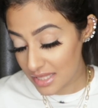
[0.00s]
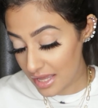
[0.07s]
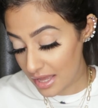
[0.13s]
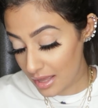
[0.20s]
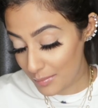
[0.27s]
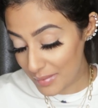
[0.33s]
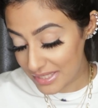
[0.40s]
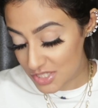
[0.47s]

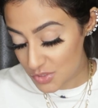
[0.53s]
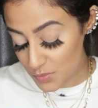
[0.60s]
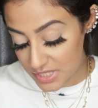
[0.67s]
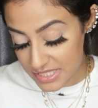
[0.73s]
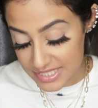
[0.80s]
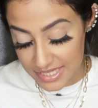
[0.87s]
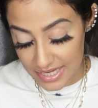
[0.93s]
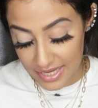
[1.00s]
I just
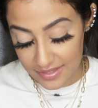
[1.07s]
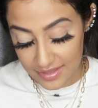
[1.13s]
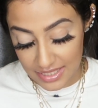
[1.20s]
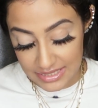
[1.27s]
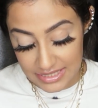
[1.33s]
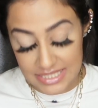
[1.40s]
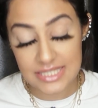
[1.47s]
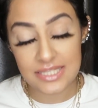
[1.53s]
want to say
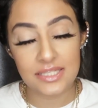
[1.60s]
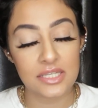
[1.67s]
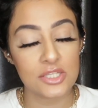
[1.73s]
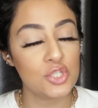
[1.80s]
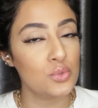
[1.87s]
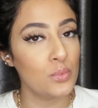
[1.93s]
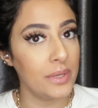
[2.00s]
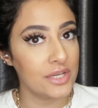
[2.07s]
that this is a
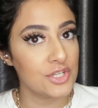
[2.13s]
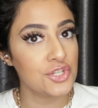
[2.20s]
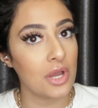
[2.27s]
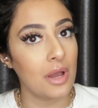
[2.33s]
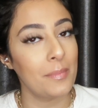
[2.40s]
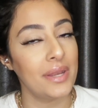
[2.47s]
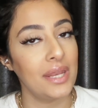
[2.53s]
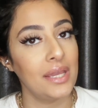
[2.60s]
Swedish
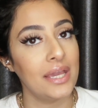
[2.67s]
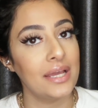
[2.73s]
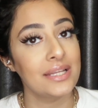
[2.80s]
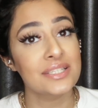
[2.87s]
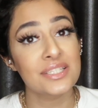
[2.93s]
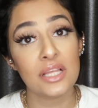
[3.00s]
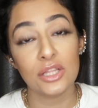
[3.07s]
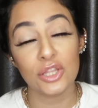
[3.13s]
company and
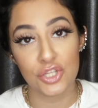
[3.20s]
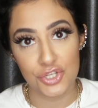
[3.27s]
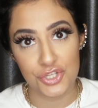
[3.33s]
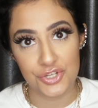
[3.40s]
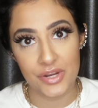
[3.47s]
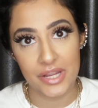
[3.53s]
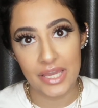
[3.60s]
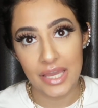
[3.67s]
it's
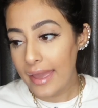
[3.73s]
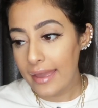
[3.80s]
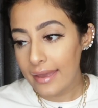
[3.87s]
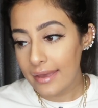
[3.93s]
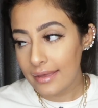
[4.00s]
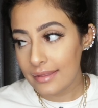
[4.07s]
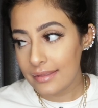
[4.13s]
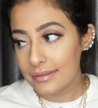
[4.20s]
luxury,
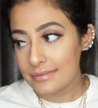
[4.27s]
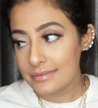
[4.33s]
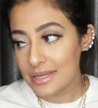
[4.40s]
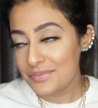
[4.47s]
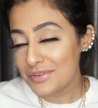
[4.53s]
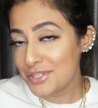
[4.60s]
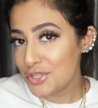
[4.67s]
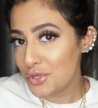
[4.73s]
and I
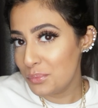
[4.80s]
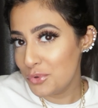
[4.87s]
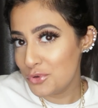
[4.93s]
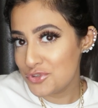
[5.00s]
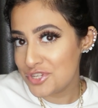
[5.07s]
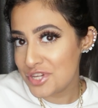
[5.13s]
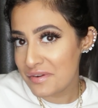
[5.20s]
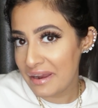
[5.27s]
feel so
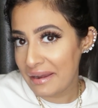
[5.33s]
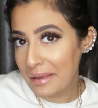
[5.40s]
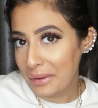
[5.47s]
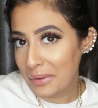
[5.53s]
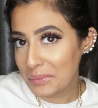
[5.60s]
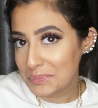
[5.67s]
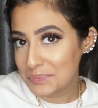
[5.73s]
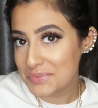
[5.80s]
bougie right
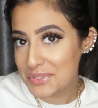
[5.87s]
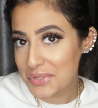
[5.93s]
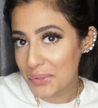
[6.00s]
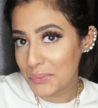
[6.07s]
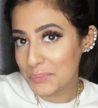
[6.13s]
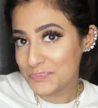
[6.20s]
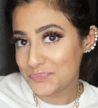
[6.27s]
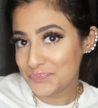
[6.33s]
now,
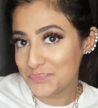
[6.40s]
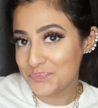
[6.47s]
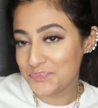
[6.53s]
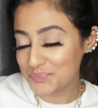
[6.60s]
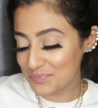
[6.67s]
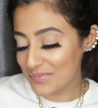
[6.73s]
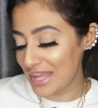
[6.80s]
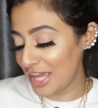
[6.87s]
so
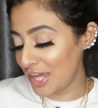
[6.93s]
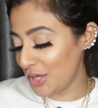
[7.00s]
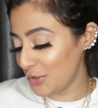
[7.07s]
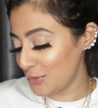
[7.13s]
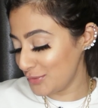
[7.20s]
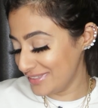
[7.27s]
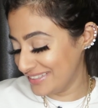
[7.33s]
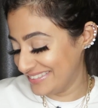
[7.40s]
thank you.